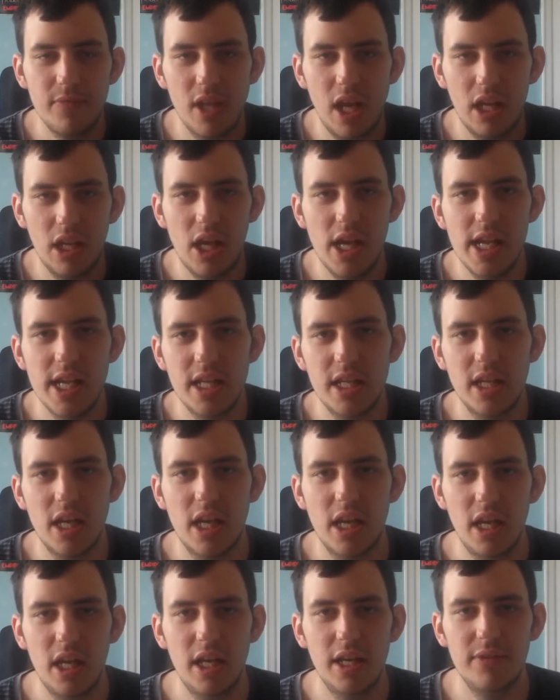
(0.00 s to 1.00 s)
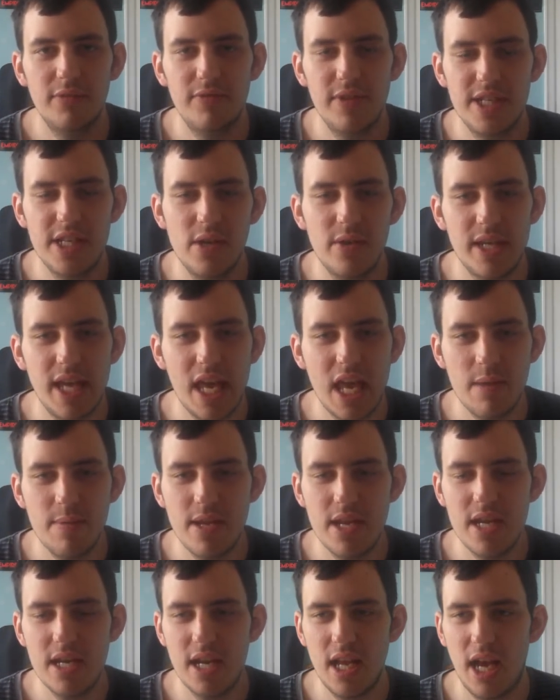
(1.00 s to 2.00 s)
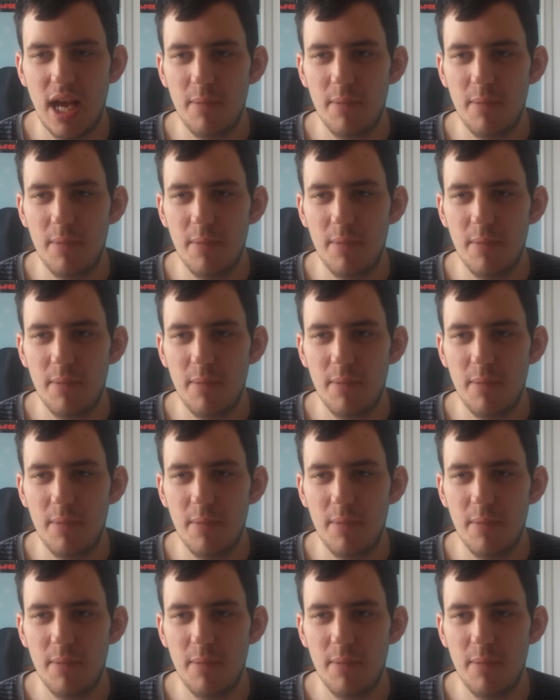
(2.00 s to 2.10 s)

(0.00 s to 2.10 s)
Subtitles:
like video gaming.